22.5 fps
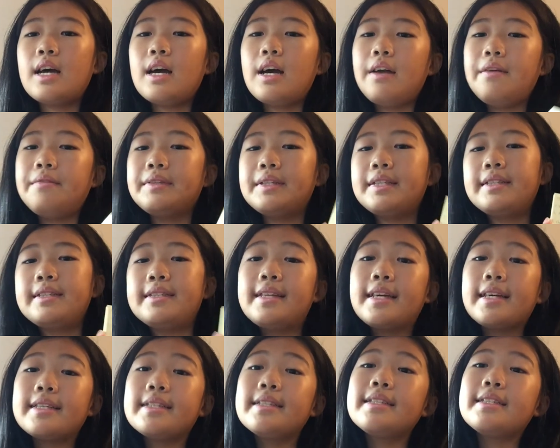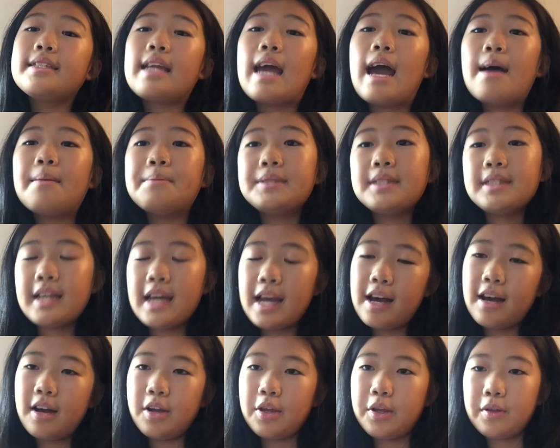I have 6 steps to
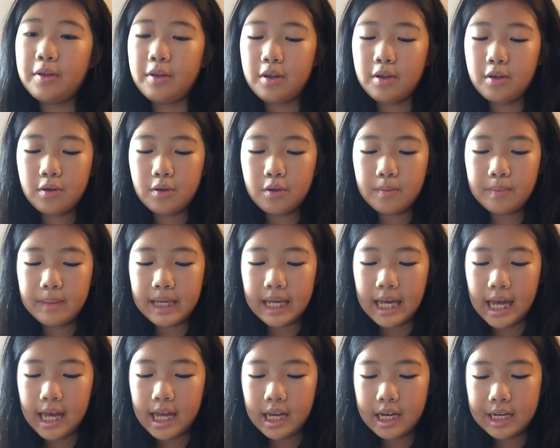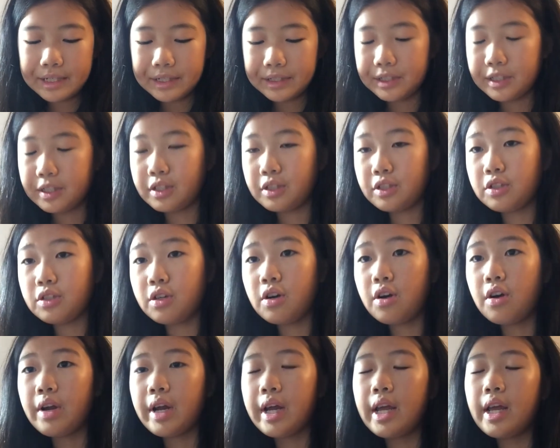how you begin a
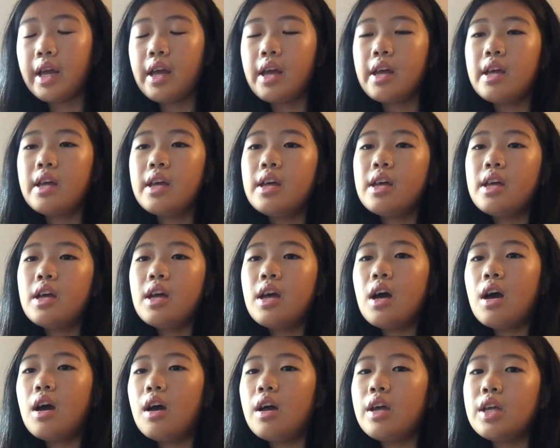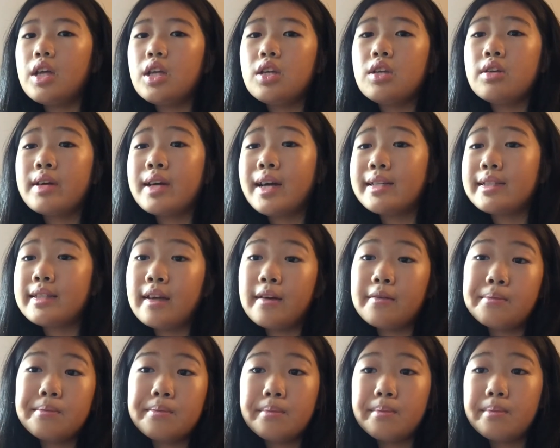story. You guys
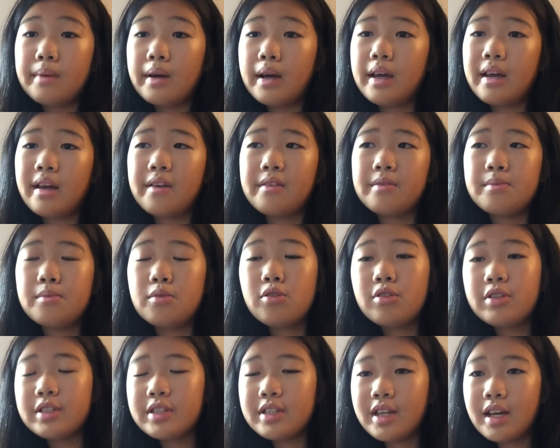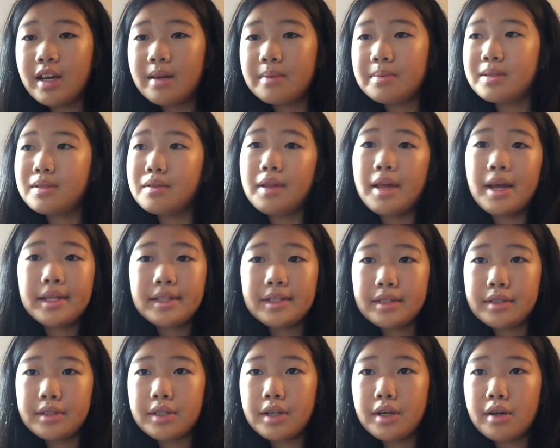might have more steps, less
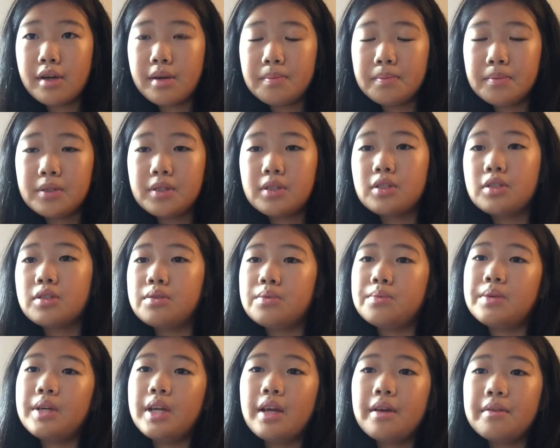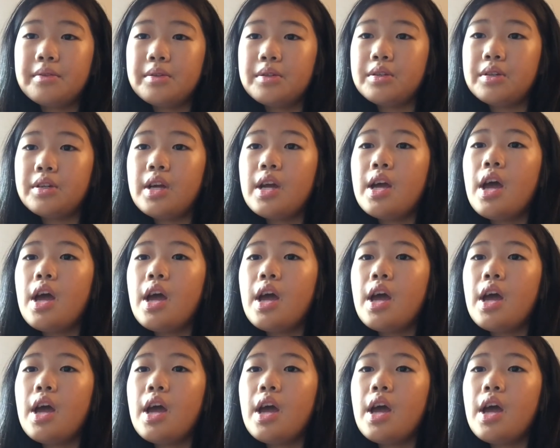steps, whatever,